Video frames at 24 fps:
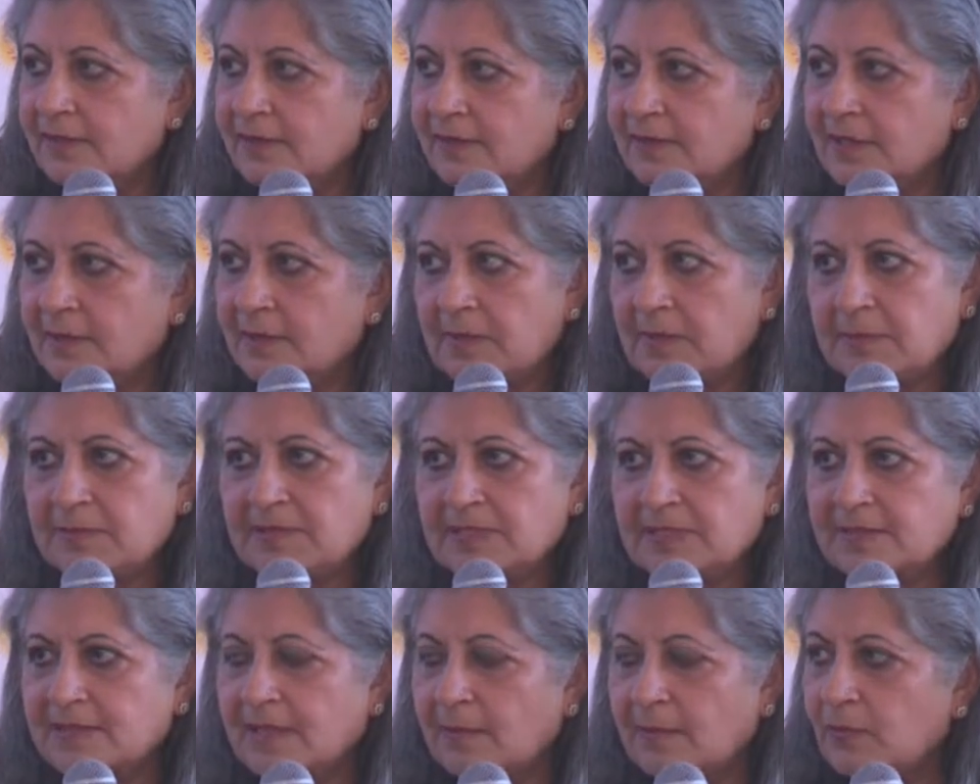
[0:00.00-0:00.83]
There may
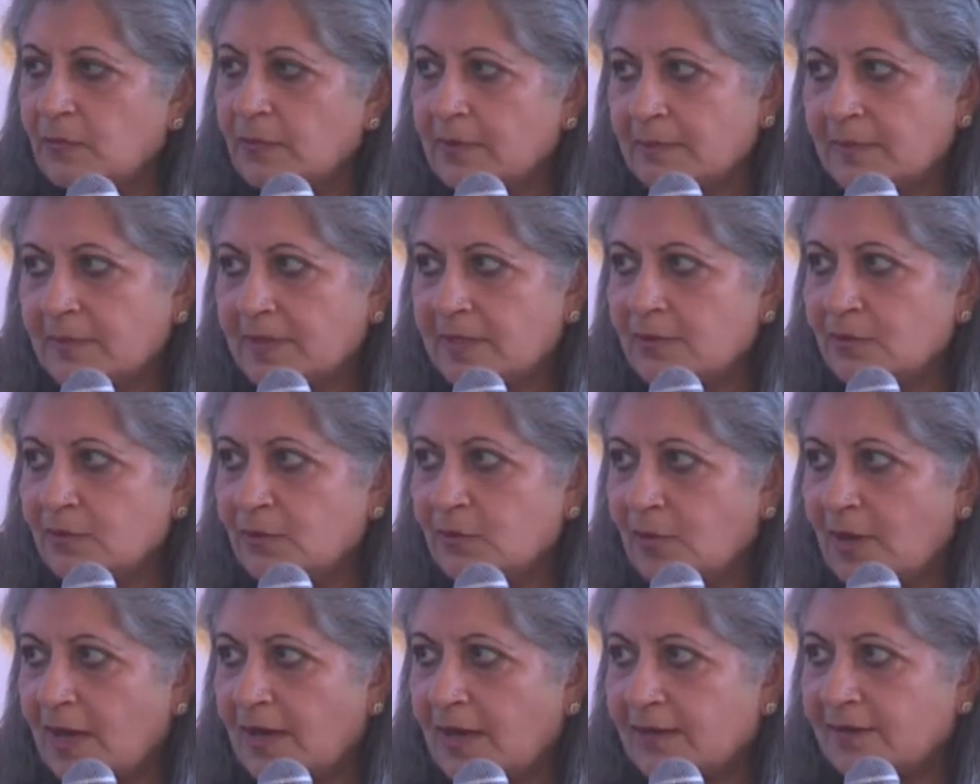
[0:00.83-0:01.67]
be some women
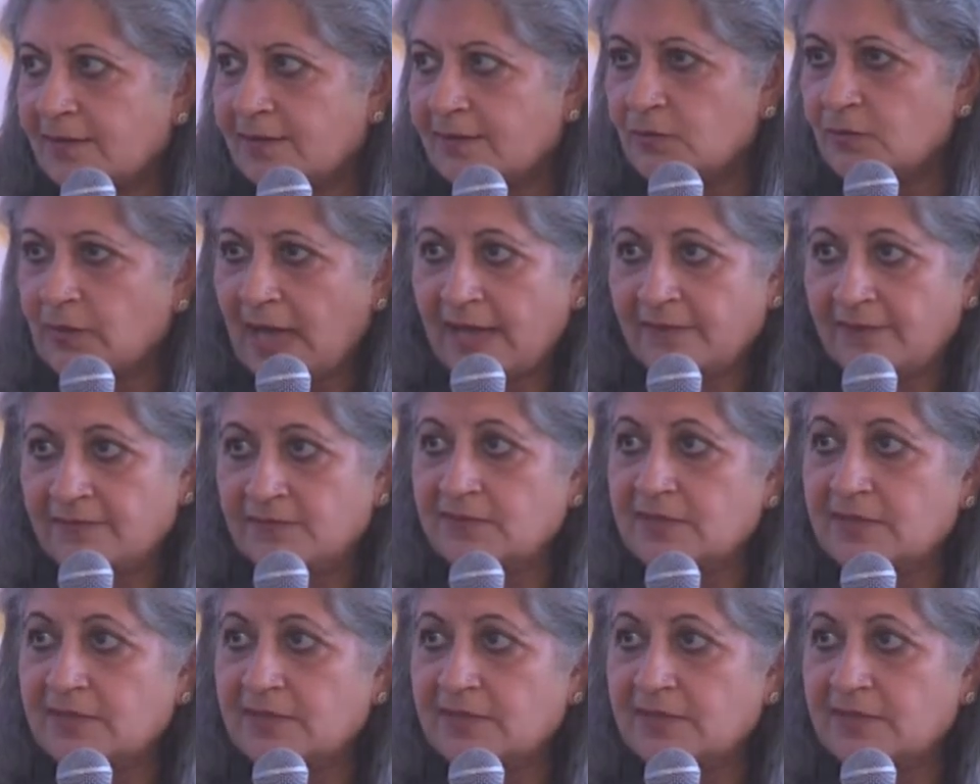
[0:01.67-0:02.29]
who have